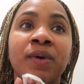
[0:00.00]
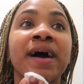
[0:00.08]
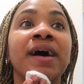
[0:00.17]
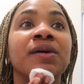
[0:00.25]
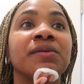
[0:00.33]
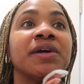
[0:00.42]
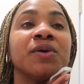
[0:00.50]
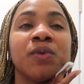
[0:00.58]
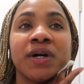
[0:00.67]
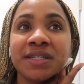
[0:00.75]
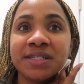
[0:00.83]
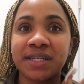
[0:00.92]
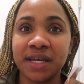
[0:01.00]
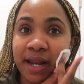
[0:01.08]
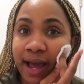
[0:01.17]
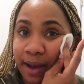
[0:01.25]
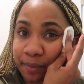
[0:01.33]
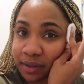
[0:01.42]
wow, like what did
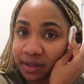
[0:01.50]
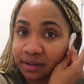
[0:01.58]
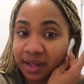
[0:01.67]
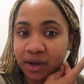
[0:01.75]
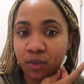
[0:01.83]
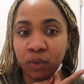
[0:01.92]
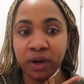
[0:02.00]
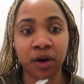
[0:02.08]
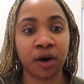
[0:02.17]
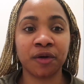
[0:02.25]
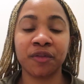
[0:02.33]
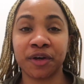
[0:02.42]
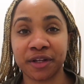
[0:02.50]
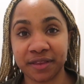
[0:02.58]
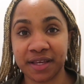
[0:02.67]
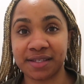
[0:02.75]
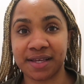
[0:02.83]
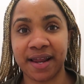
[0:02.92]
happen? Like what are the good
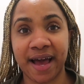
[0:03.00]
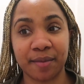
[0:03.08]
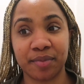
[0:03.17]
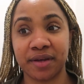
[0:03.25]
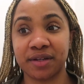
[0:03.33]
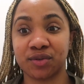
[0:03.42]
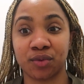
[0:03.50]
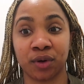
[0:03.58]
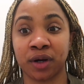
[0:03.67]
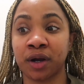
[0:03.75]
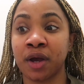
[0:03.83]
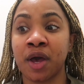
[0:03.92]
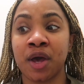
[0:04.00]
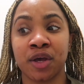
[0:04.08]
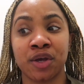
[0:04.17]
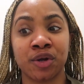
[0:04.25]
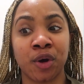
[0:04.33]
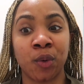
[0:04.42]
things that happened? Or,
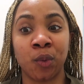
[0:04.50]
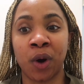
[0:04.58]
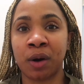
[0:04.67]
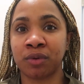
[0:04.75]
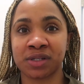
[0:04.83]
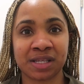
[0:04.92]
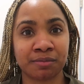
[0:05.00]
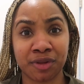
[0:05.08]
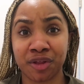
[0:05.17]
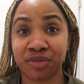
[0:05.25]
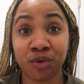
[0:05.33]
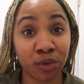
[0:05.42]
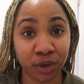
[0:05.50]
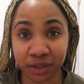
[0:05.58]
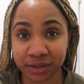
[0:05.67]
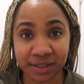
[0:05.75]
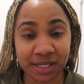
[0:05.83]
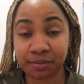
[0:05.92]
you know, what were some of the
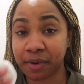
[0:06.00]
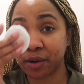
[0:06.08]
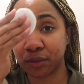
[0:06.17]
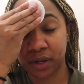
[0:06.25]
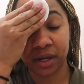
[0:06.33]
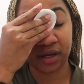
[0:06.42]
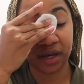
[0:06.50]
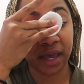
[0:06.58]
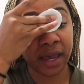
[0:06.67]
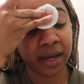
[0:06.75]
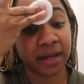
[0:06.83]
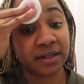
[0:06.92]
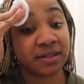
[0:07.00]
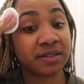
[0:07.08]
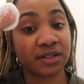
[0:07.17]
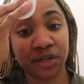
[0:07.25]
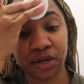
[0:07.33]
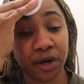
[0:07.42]
thorns in my week, and,
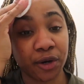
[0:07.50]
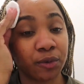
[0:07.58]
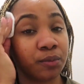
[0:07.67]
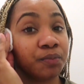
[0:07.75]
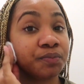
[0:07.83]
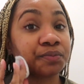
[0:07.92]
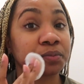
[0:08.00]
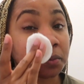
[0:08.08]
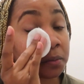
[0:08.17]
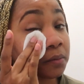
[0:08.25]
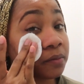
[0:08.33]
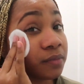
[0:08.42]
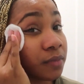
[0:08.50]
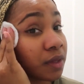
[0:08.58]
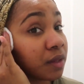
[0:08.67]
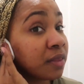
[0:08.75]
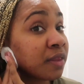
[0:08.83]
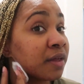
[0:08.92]
you know,
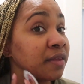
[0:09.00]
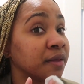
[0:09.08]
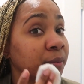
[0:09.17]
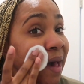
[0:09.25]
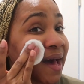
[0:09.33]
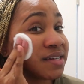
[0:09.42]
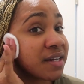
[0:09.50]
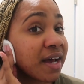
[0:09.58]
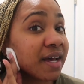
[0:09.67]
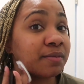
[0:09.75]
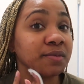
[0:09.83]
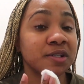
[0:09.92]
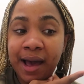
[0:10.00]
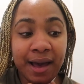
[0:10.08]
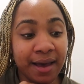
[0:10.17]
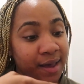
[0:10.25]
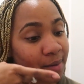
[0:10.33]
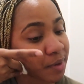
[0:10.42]
the bad times.
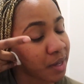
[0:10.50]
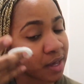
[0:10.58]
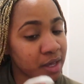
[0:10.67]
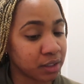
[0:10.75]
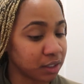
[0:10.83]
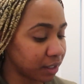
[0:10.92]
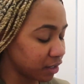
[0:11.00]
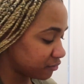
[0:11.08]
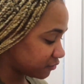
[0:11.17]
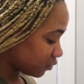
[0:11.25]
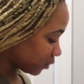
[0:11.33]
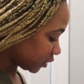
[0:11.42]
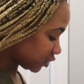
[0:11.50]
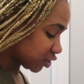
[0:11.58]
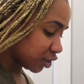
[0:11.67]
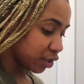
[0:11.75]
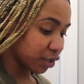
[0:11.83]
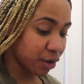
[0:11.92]
I'm looking forward
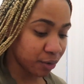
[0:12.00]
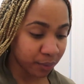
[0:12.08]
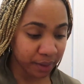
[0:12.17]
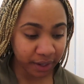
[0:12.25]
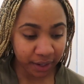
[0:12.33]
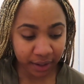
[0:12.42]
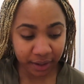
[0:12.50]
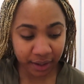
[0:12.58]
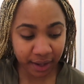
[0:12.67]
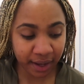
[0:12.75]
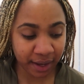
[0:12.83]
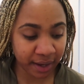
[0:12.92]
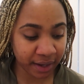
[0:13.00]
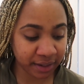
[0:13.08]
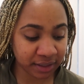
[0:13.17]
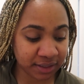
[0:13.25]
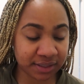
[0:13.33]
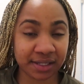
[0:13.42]
to going,
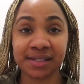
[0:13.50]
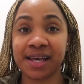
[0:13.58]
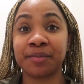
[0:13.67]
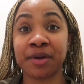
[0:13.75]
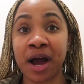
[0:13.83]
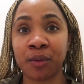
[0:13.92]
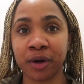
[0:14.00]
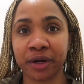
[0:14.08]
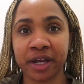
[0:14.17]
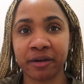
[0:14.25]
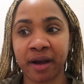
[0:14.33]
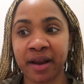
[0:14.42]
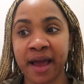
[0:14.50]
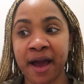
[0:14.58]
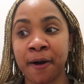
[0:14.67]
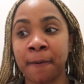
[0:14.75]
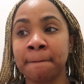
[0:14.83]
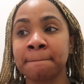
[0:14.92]
and since I'm not working right
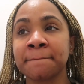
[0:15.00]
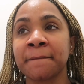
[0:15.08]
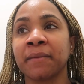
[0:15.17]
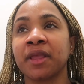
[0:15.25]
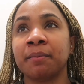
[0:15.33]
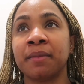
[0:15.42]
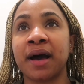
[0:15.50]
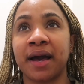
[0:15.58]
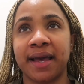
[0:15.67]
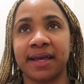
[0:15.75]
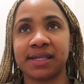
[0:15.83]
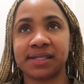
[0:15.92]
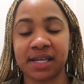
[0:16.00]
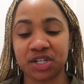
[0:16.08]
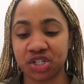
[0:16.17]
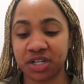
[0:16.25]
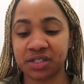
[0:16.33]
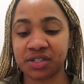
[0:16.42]
now, my
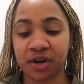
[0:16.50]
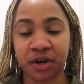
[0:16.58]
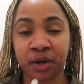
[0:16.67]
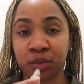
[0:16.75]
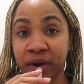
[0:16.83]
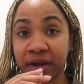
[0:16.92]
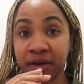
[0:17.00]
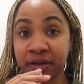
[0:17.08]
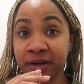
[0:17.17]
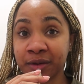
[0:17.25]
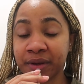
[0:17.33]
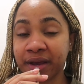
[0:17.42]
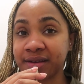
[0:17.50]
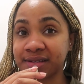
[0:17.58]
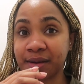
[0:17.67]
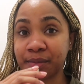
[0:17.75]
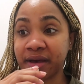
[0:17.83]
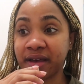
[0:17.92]
sessions aren't regular because
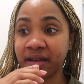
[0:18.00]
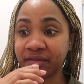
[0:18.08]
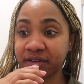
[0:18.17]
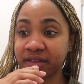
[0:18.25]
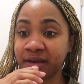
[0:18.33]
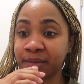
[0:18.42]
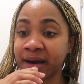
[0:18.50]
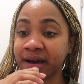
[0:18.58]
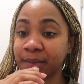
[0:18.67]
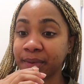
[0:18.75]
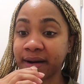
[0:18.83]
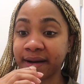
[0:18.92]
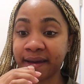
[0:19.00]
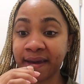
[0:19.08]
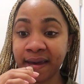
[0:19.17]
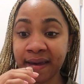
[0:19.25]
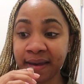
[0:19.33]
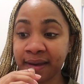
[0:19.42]
I'm paying for them out of
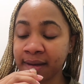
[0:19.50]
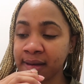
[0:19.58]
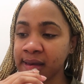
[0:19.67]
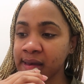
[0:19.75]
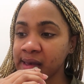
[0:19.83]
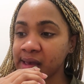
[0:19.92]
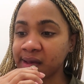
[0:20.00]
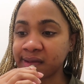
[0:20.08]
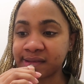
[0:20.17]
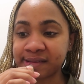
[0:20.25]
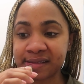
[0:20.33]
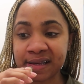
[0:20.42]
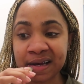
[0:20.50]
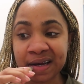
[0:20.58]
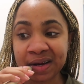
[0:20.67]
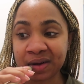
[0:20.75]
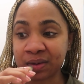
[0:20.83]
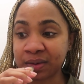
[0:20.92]
pocket. And
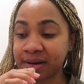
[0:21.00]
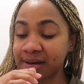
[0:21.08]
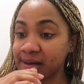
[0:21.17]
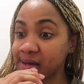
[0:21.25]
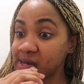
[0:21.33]
so